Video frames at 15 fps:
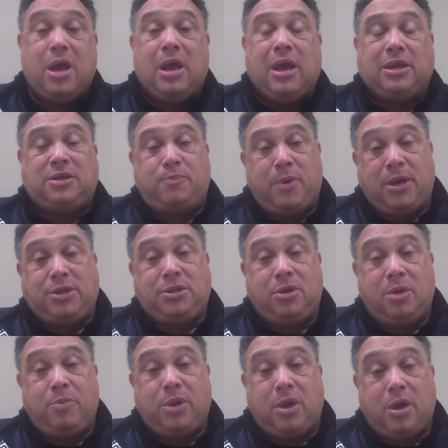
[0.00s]
especially
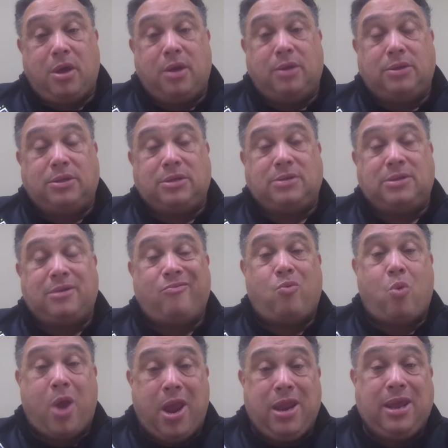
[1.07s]
because instead of
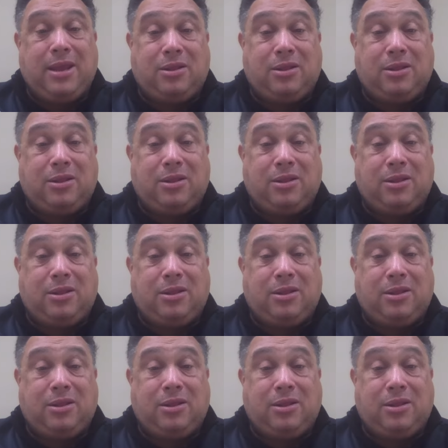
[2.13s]
waiting